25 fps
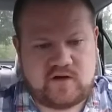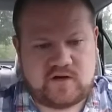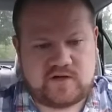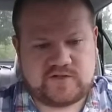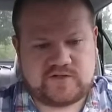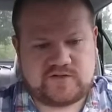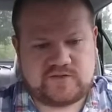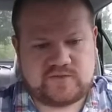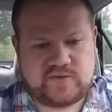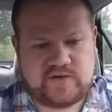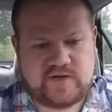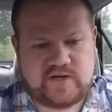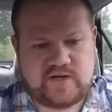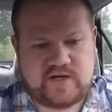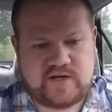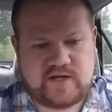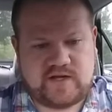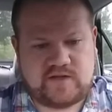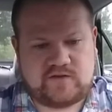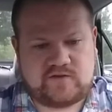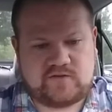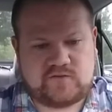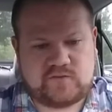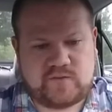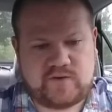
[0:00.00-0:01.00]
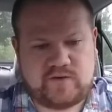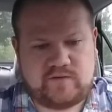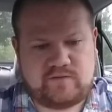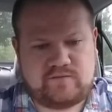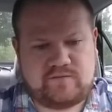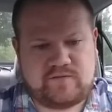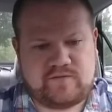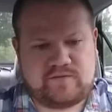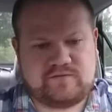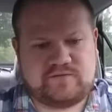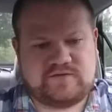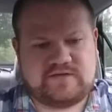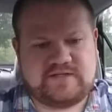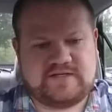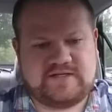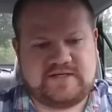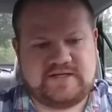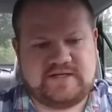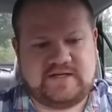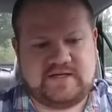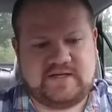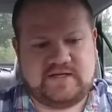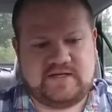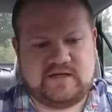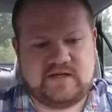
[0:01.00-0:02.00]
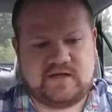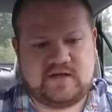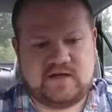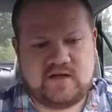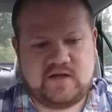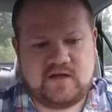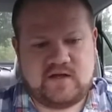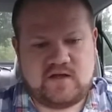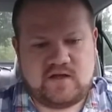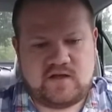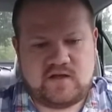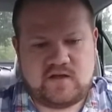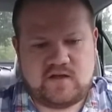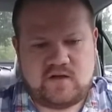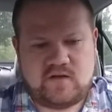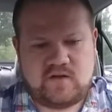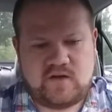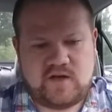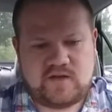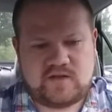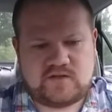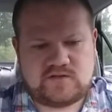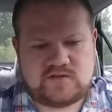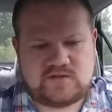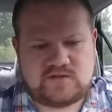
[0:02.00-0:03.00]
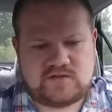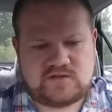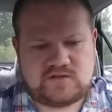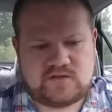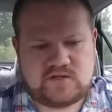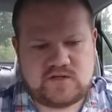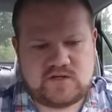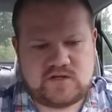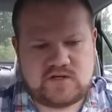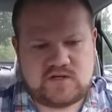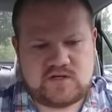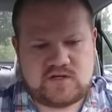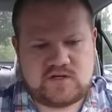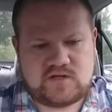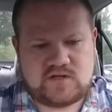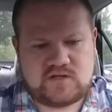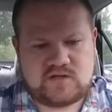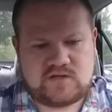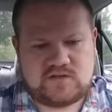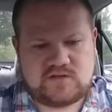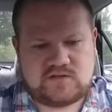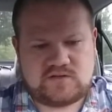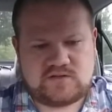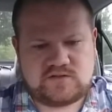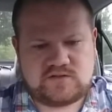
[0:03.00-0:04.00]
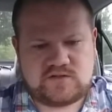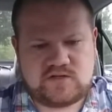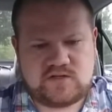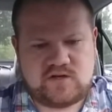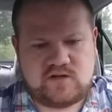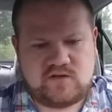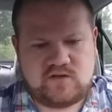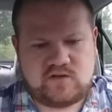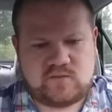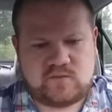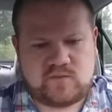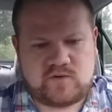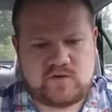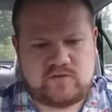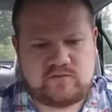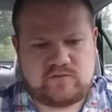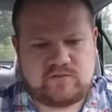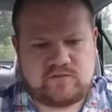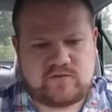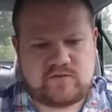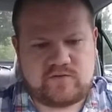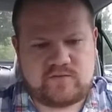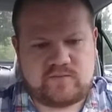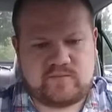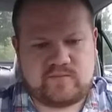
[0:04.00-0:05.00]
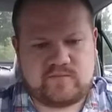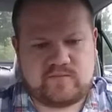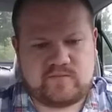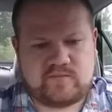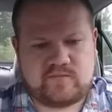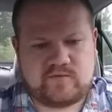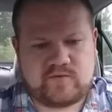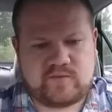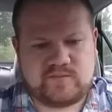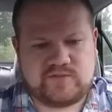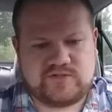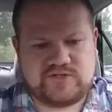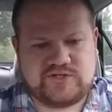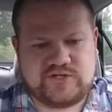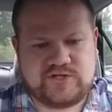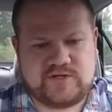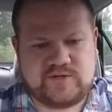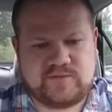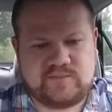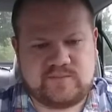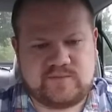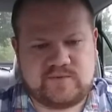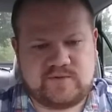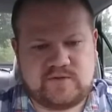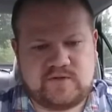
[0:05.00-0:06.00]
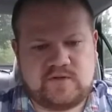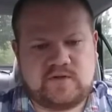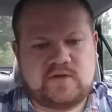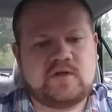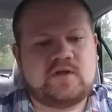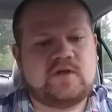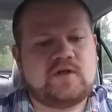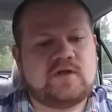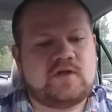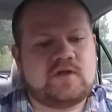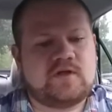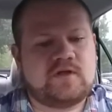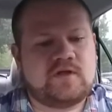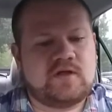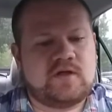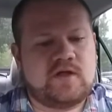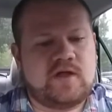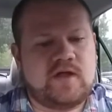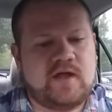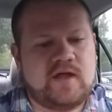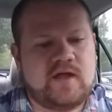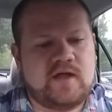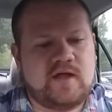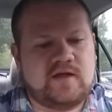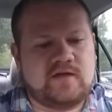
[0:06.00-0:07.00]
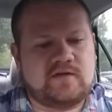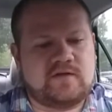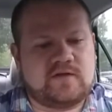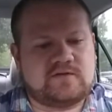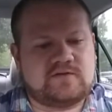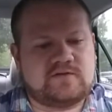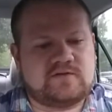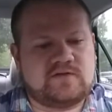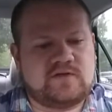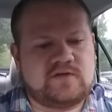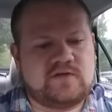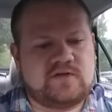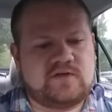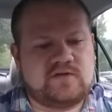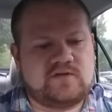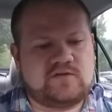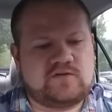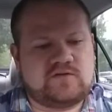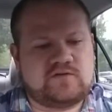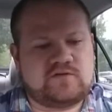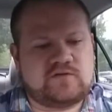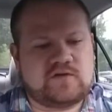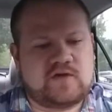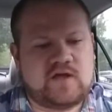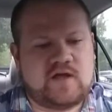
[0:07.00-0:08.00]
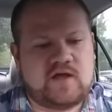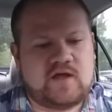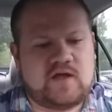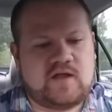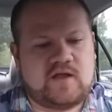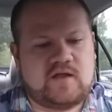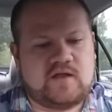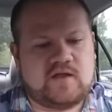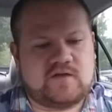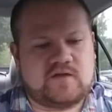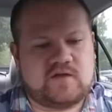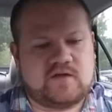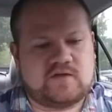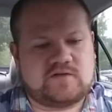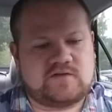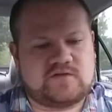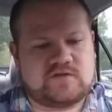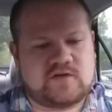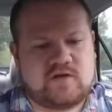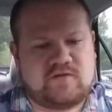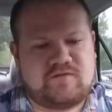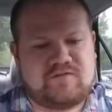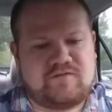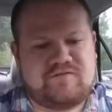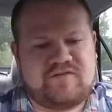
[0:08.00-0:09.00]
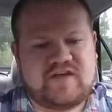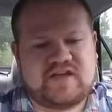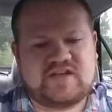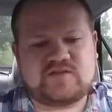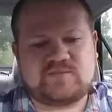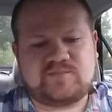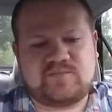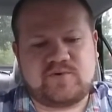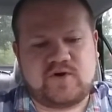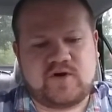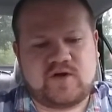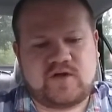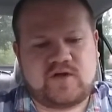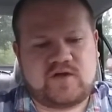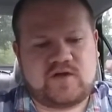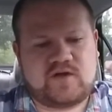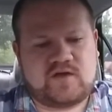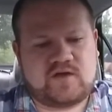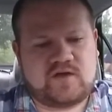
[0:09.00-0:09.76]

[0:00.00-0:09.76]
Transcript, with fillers: August 29th, 2015. Okay, this is uh, this is another one from from Jim. And let's see, he's saying this is on Facebook.